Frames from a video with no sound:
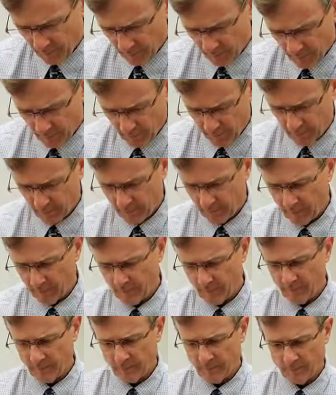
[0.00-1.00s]

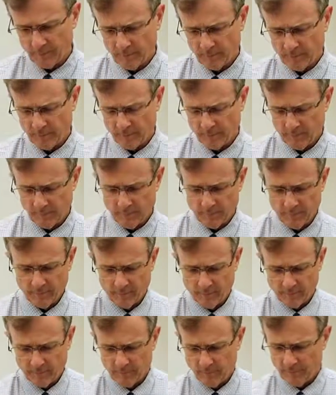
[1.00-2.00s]

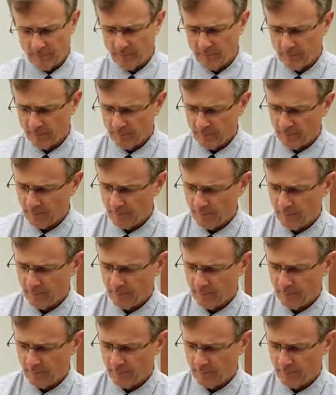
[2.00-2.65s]
(no one is talking)